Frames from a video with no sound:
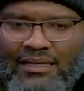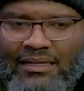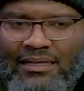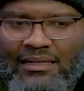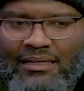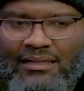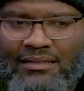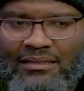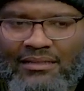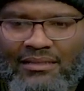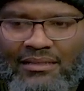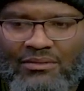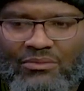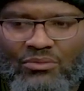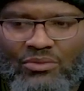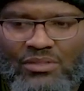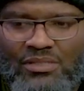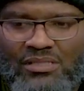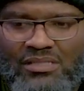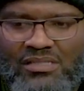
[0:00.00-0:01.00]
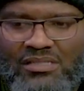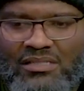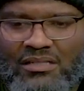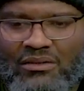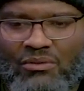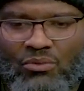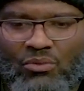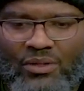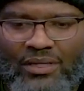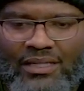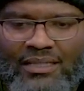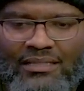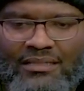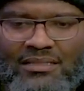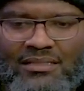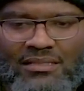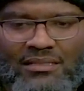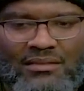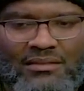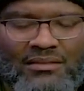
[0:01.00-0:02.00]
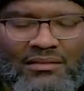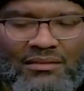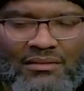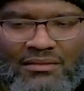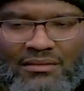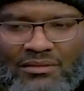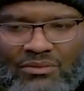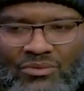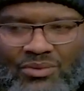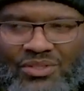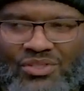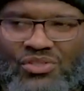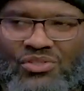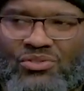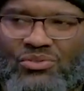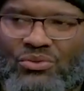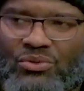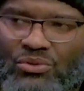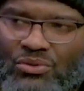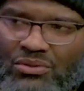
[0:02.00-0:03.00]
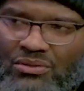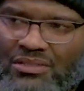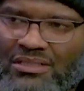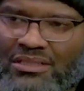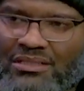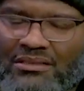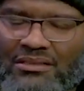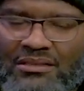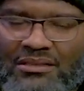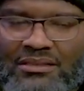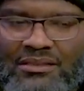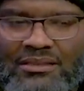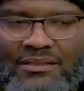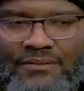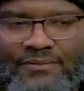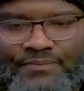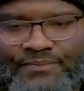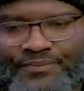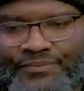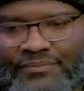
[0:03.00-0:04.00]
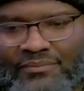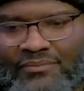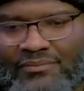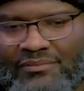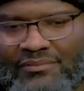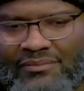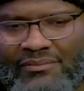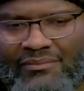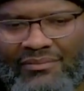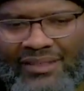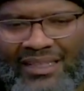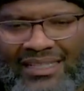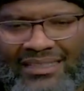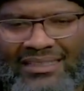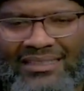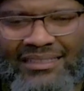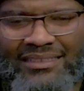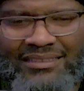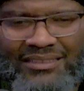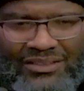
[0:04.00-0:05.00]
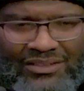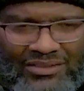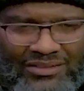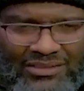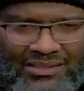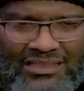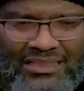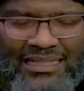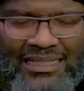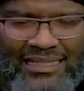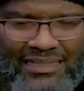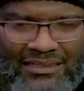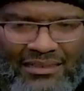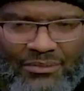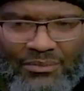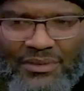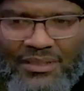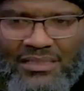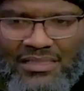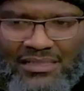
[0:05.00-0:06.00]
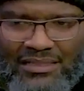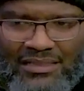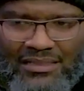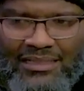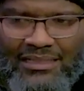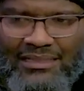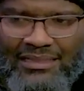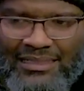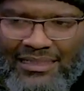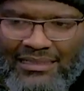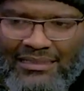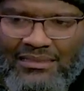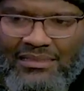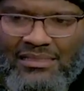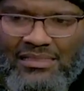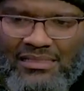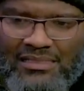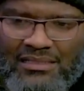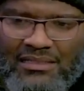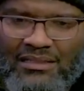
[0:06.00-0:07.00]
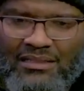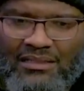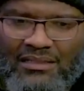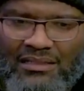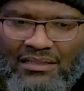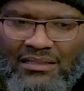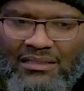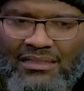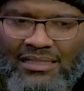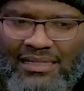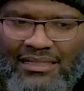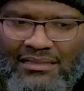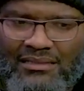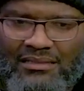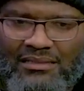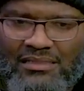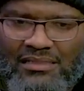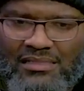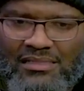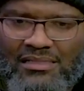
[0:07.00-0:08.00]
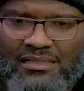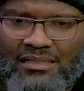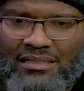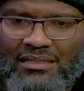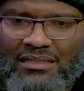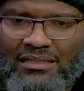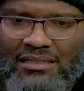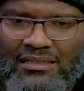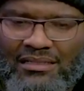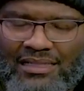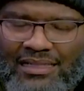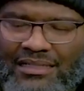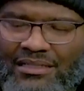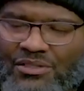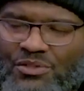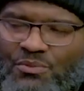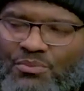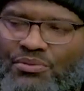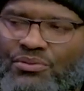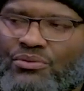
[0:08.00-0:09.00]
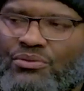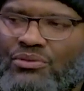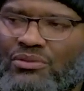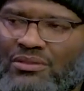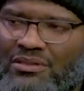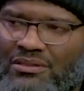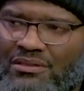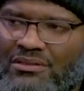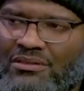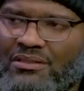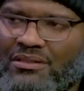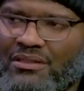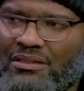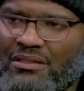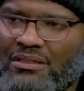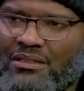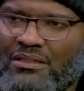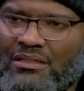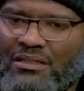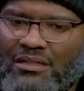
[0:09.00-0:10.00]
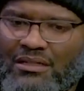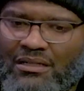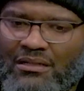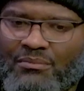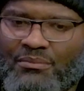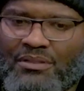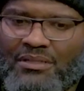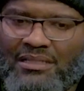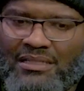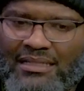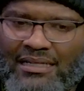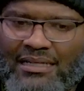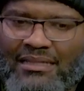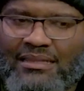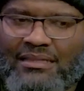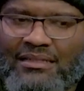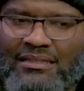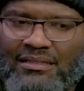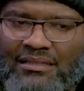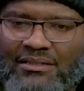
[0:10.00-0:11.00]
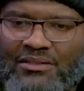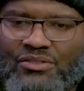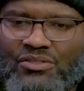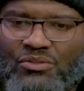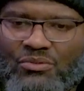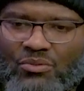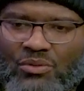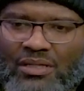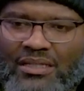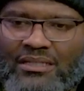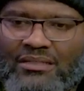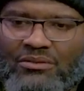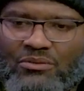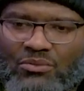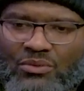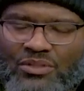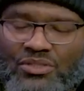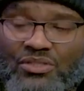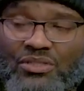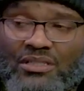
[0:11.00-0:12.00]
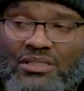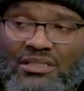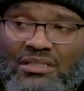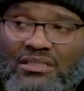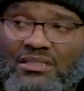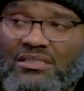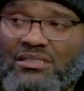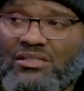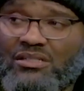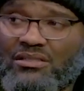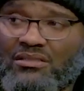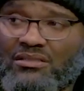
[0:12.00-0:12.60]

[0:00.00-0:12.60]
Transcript: and it was a way to restore dignity mm -hmm. i think there is an element to that that is that is that is pure mm -hmm. um, but then i think there's a way in which it gets